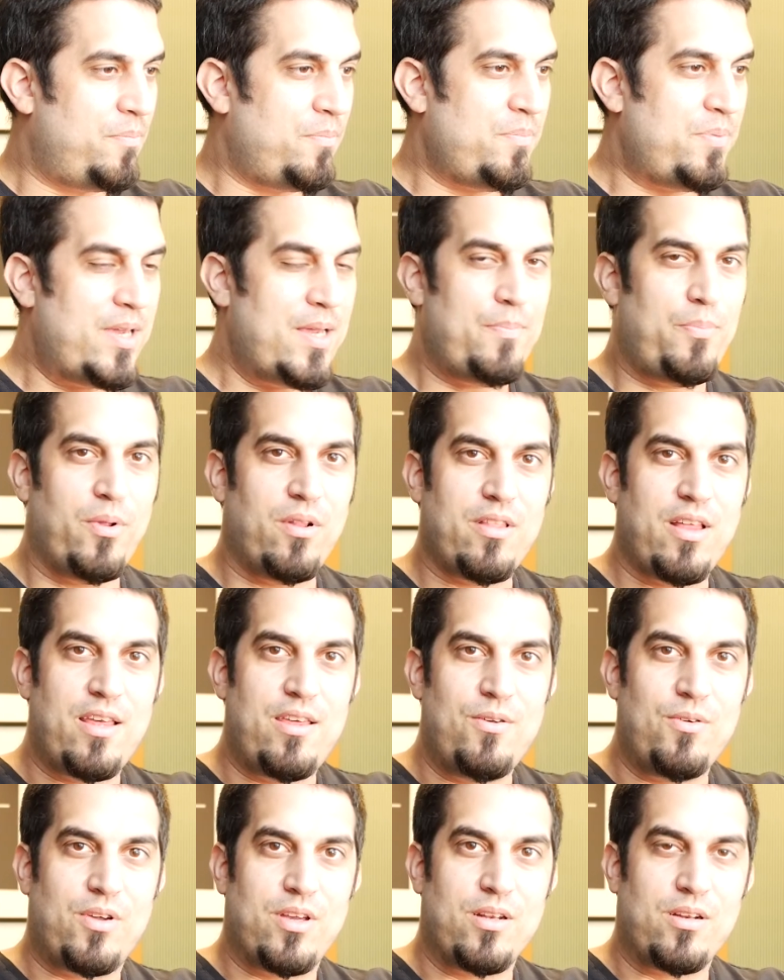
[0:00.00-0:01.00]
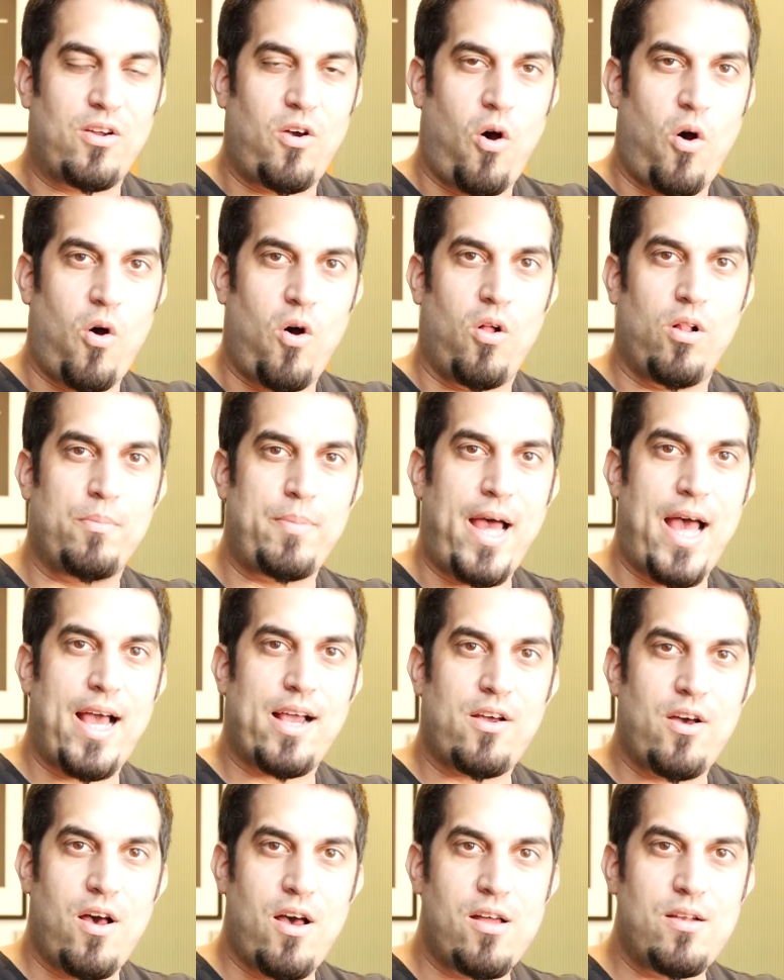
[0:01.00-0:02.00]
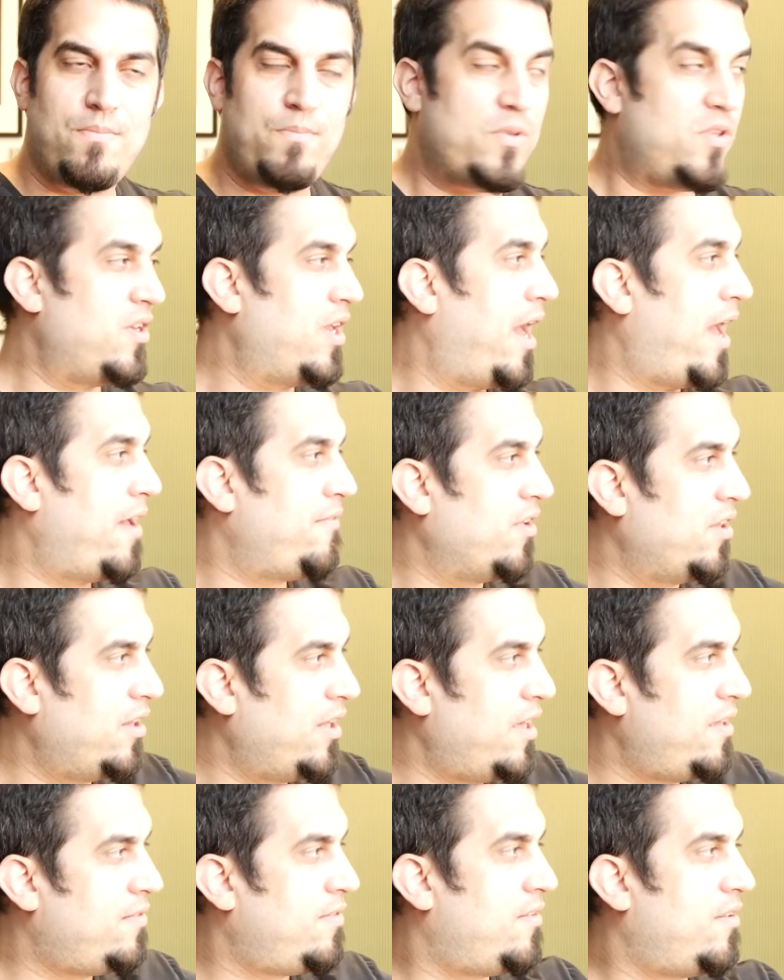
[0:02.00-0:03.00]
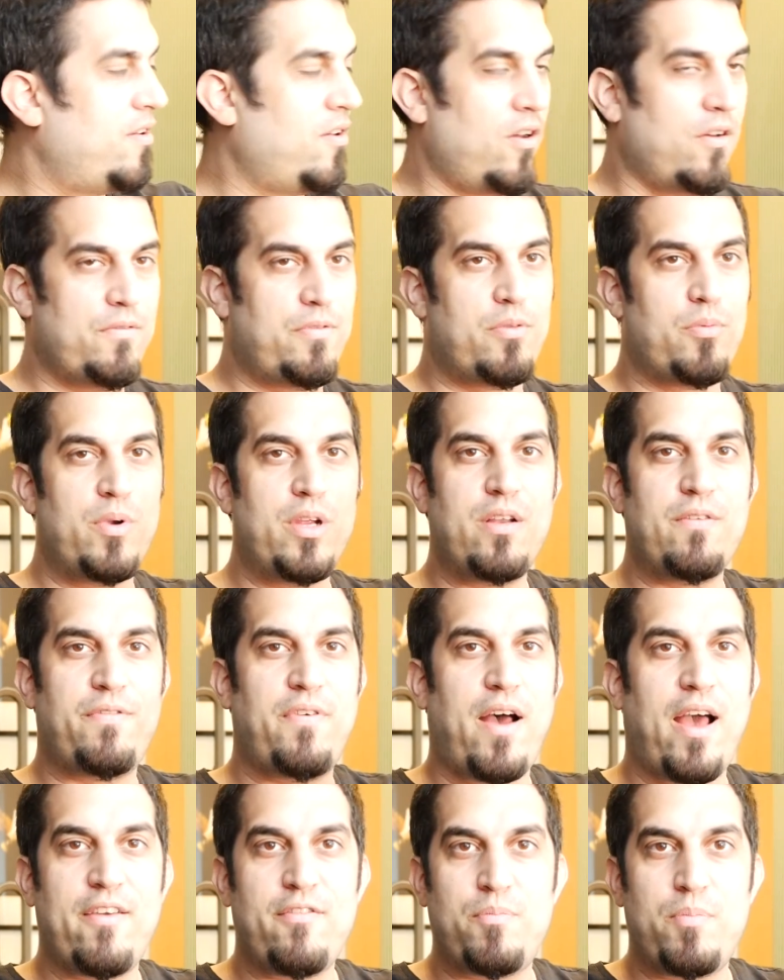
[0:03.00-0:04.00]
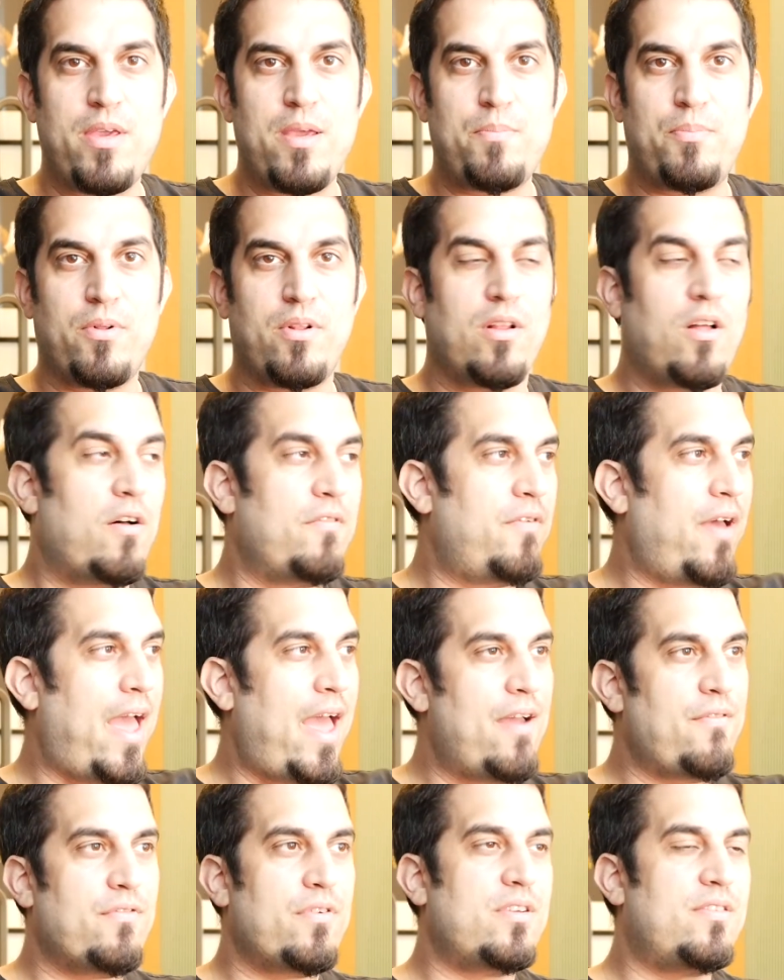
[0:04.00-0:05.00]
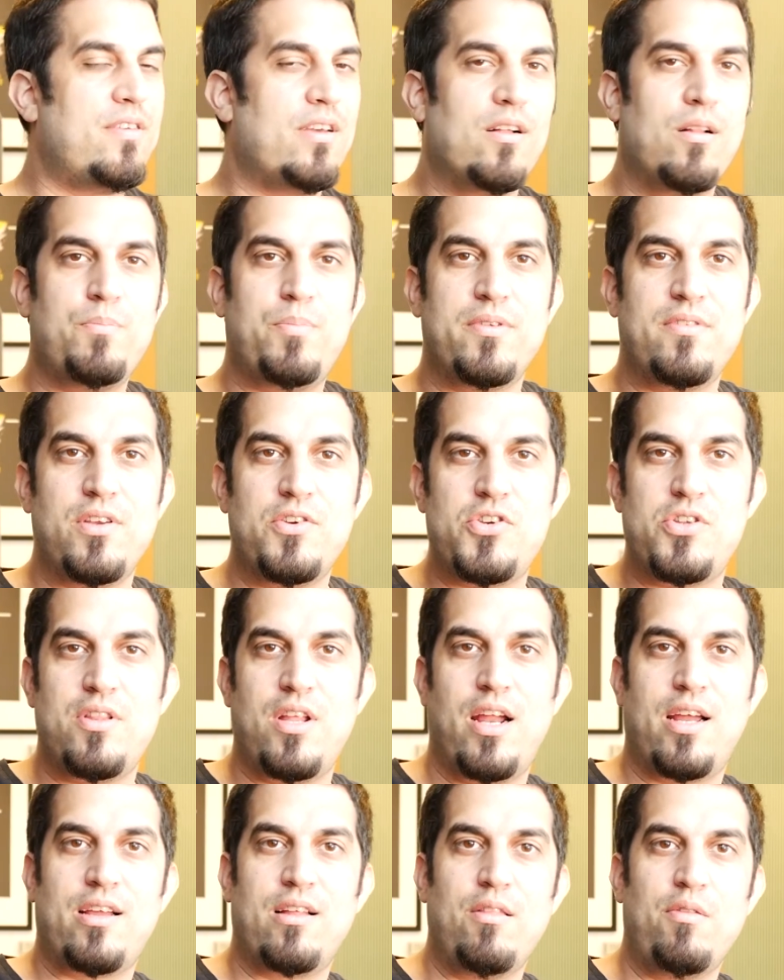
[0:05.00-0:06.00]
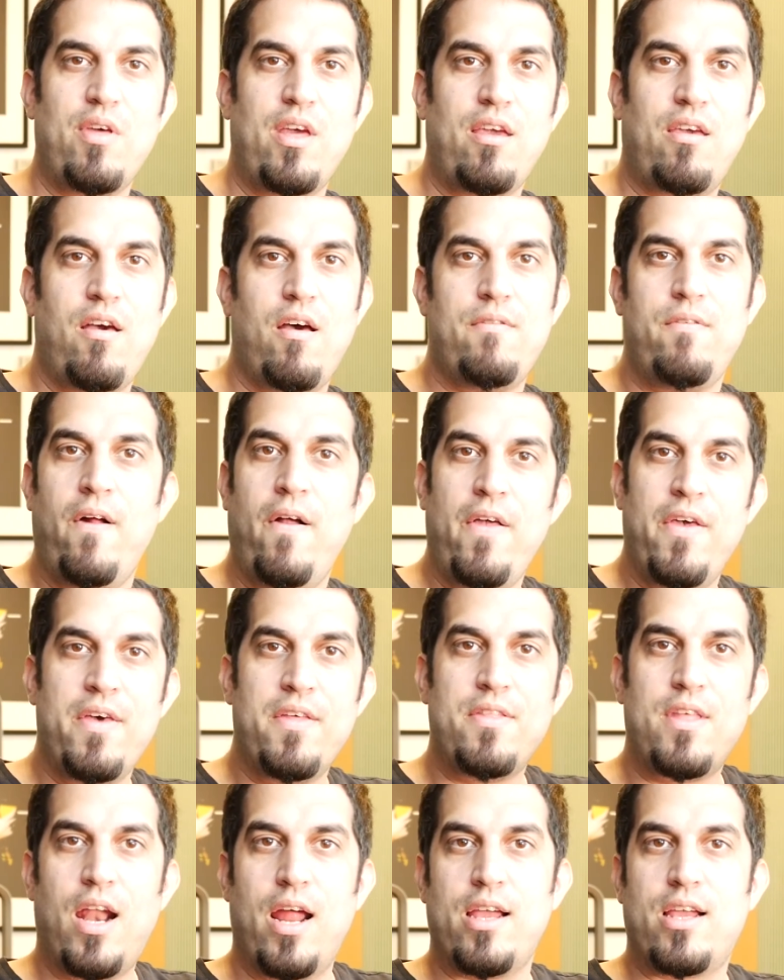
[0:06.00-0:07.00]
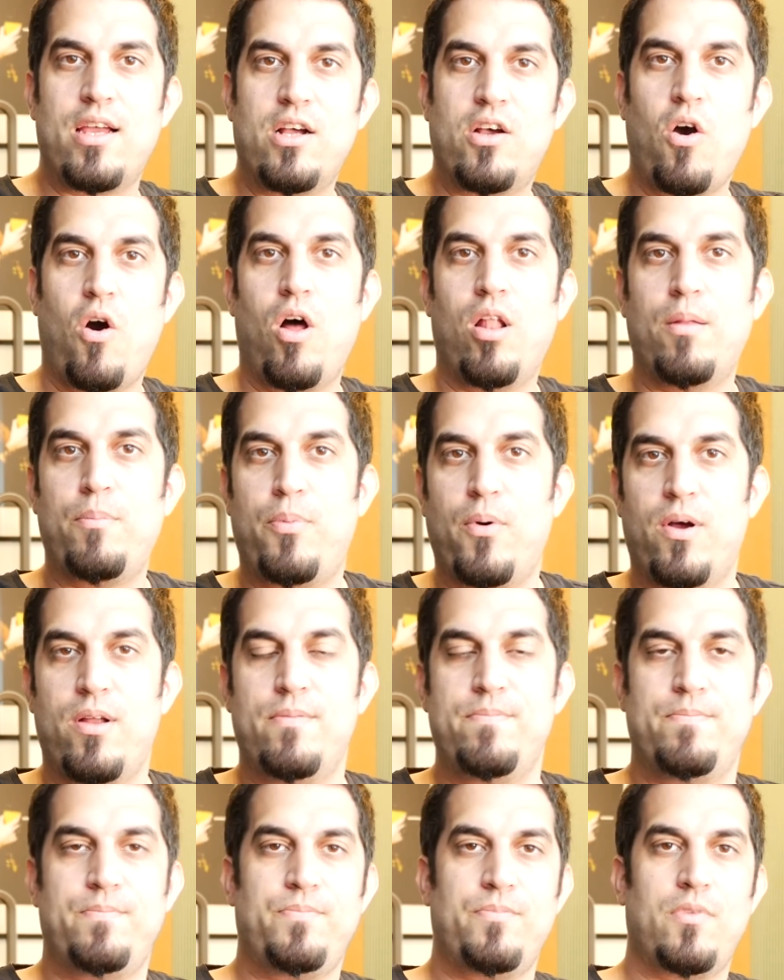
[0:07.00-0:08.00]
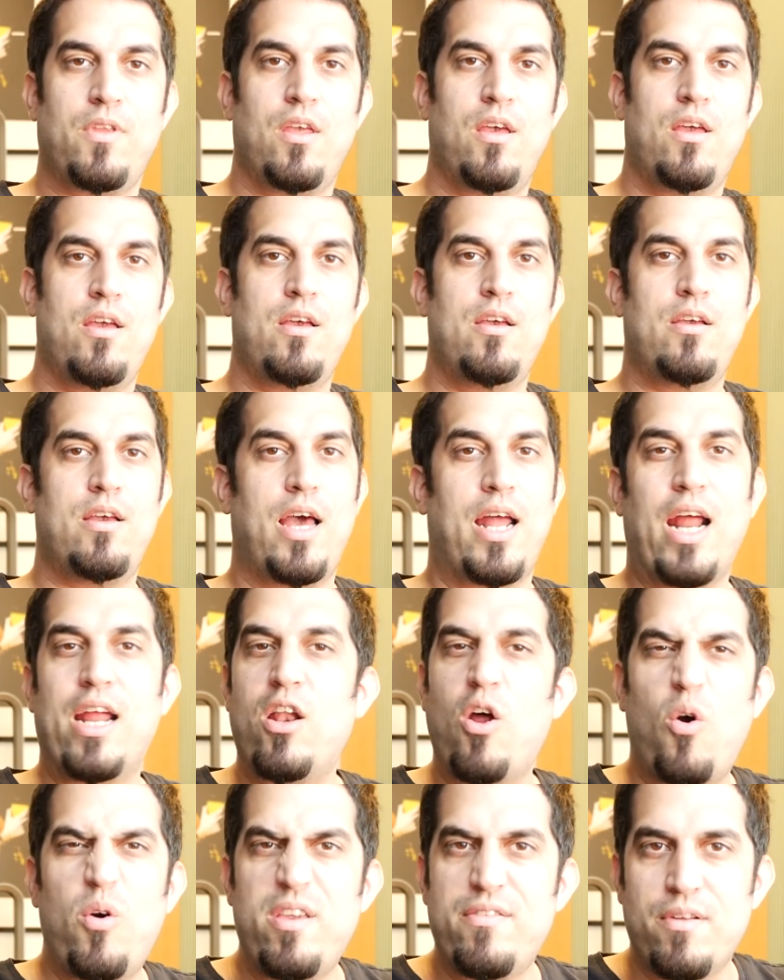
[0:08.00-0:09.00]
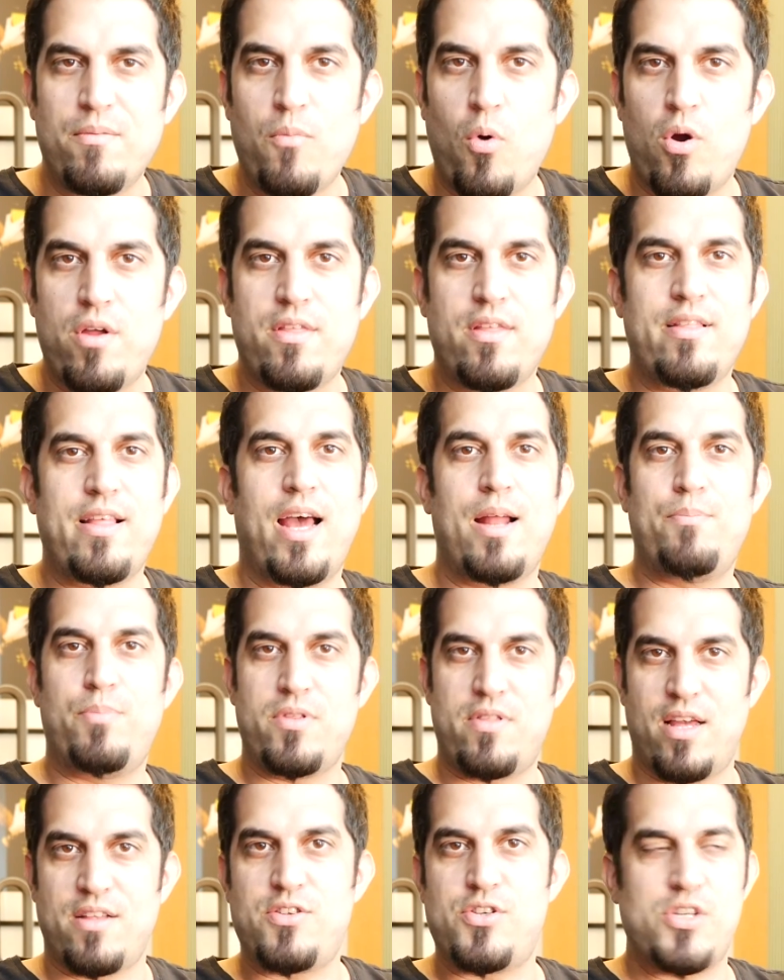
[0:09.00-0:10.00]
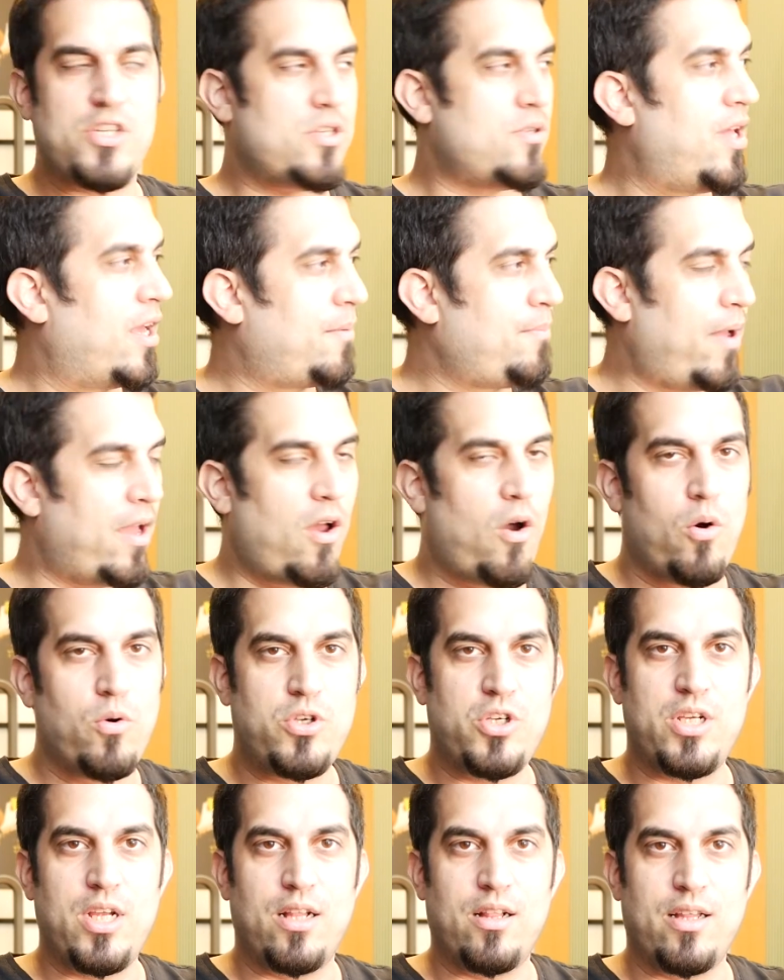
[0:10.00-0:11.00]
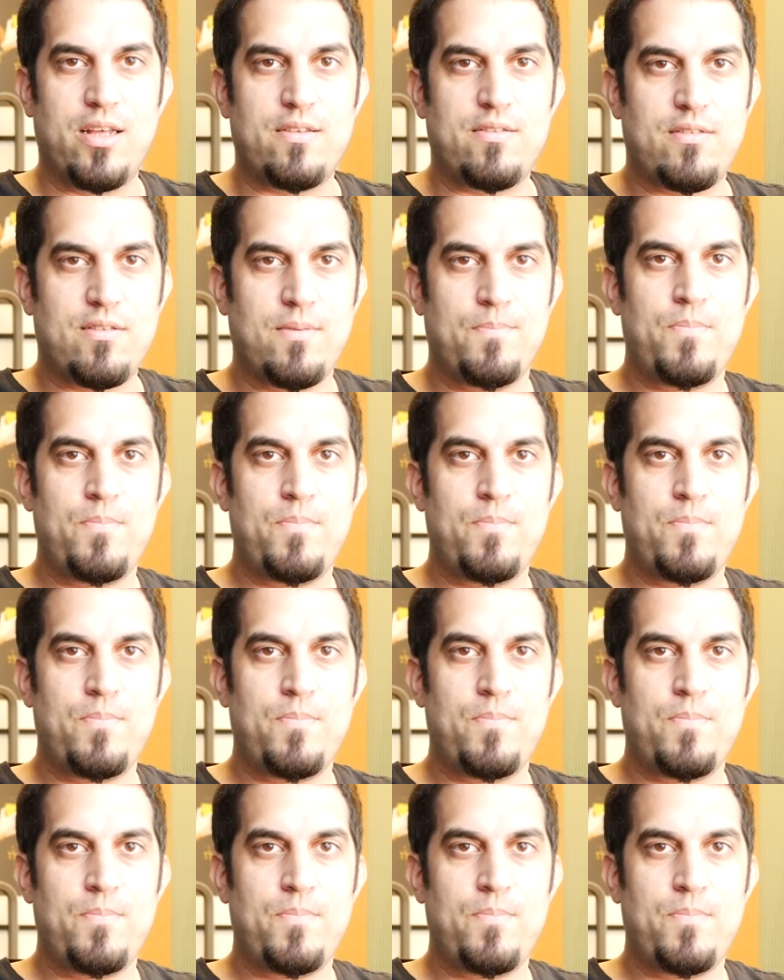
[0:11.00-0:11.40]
people that you can call back on. See, I have a list of 3 to 5 people of every single position that I can think of that I can call upon. And I know even more than that, but that's just like my oh shit list.